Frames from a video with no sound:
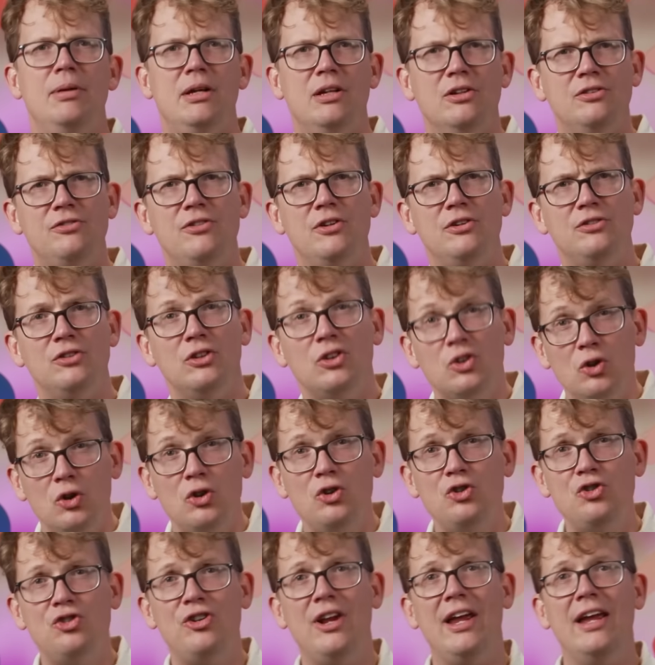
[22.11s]
because there's a
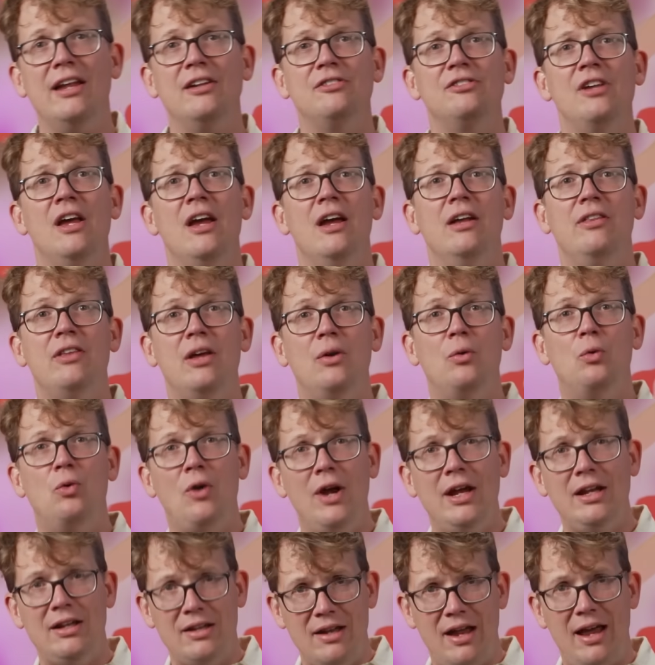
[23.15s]
good chance that
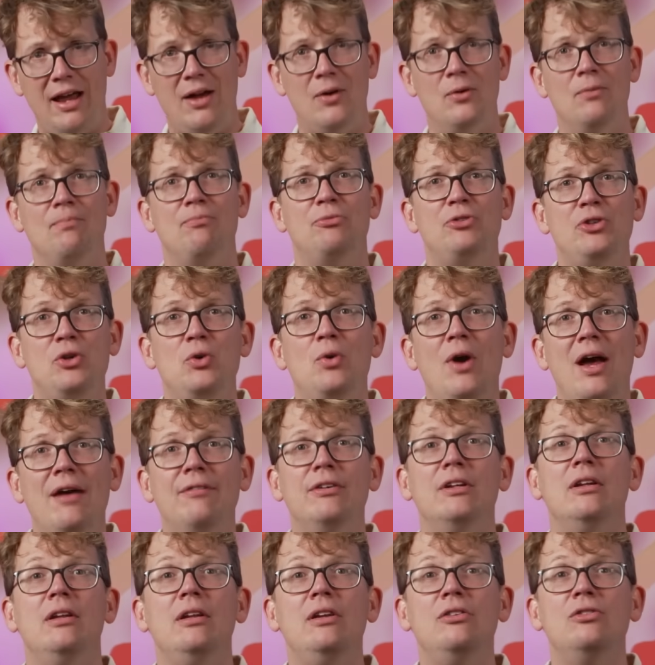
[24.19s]
right now you have
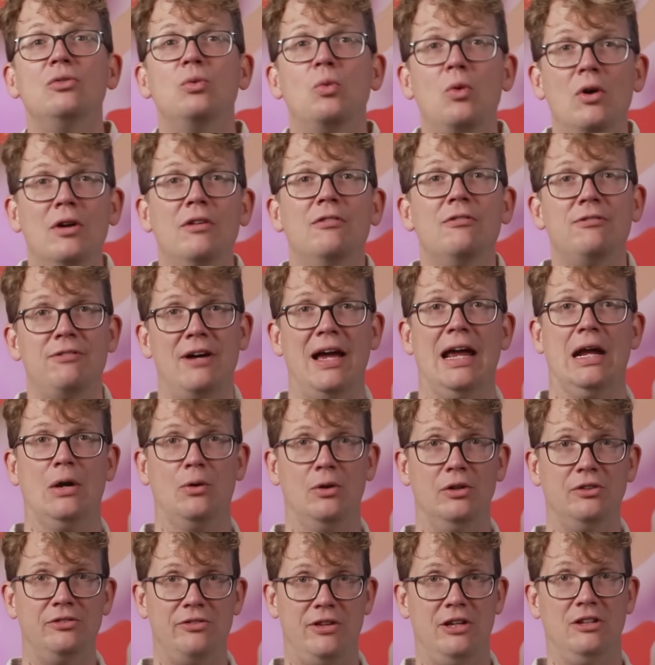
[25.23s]
at least one
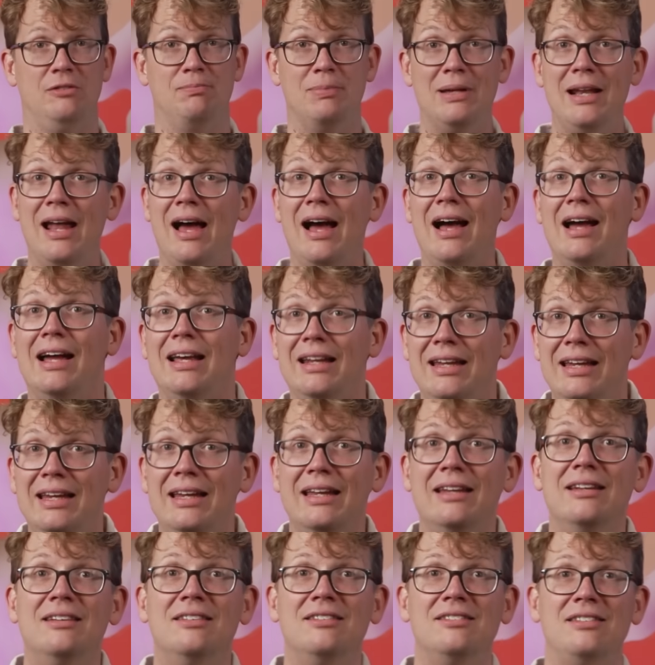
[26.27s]
virus that's been hiding
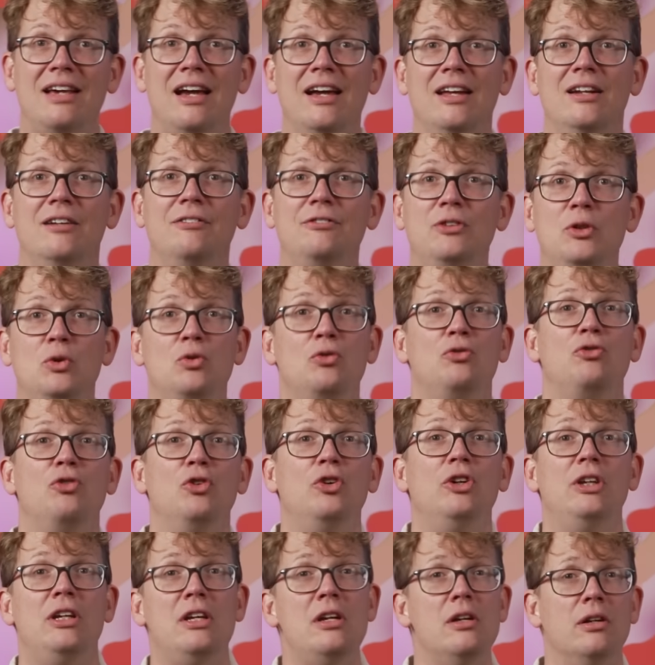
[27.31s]
inside of you for
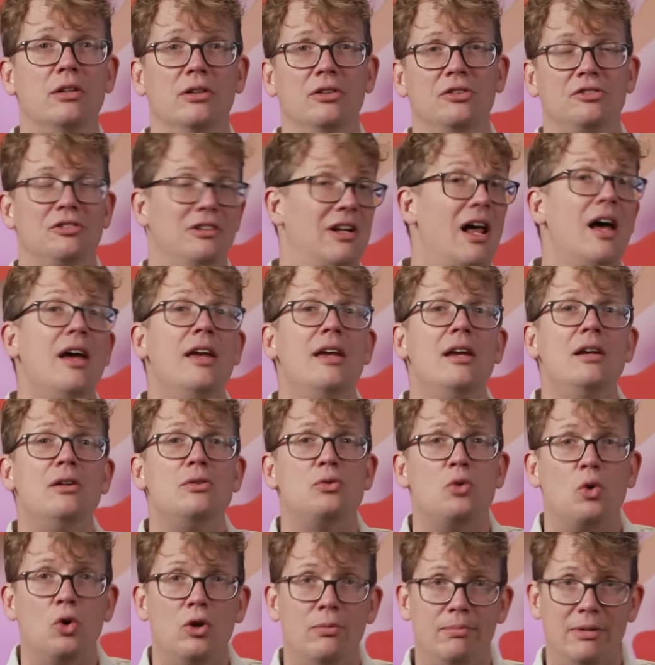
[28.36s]
years, lying
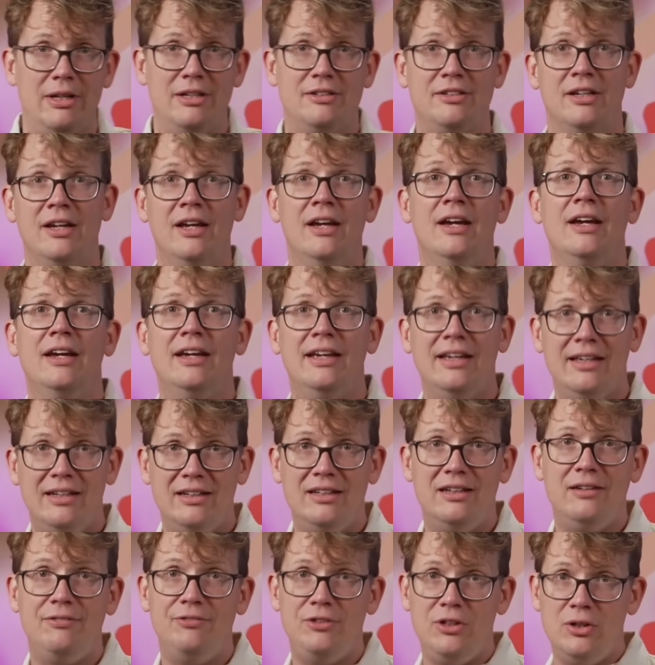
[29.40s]
dormant. And and
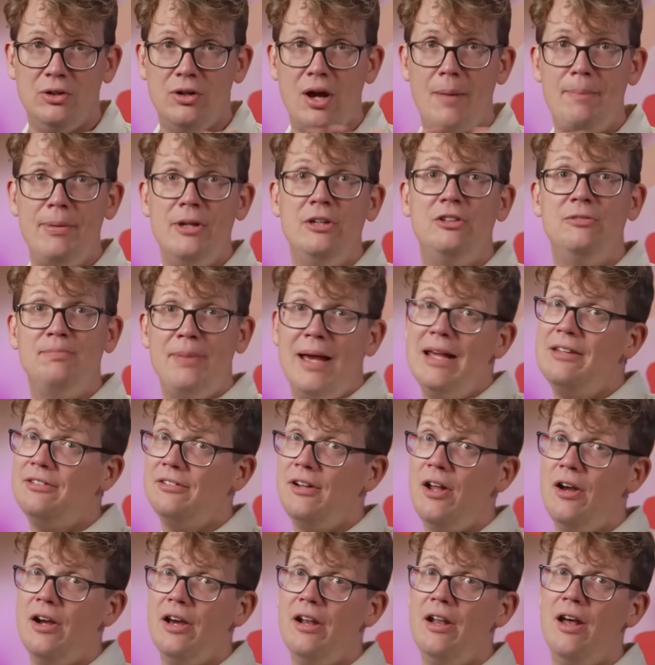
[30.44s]
if you're up in space
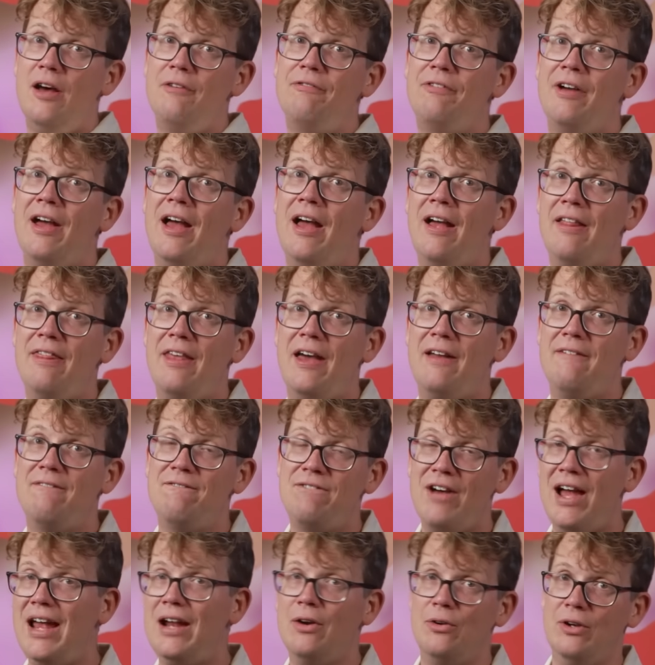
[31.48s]
long enough, that
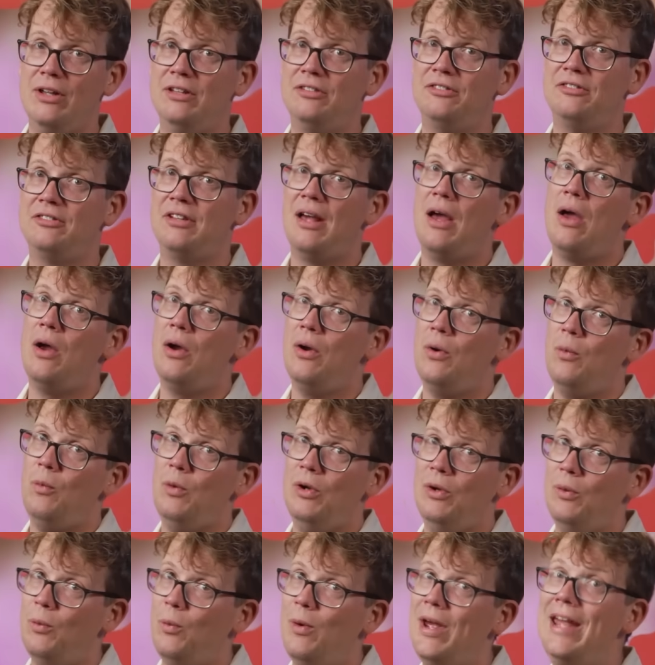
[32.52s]
virus
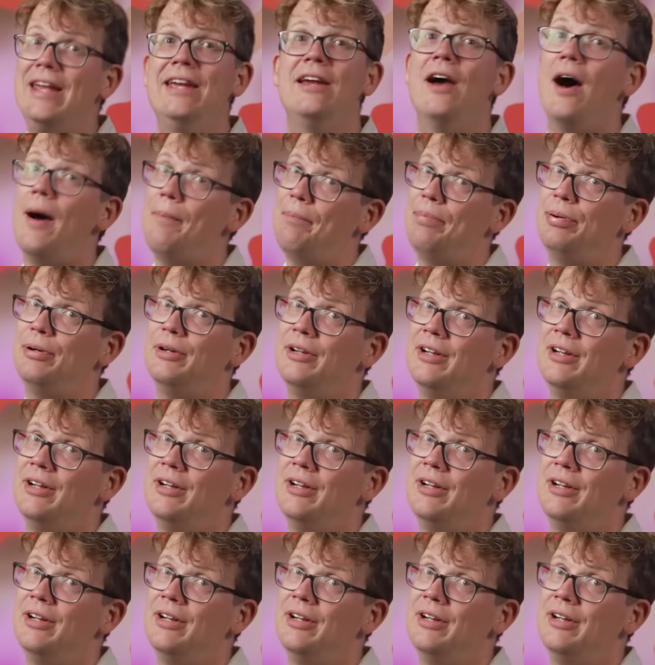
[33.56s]
will wake up.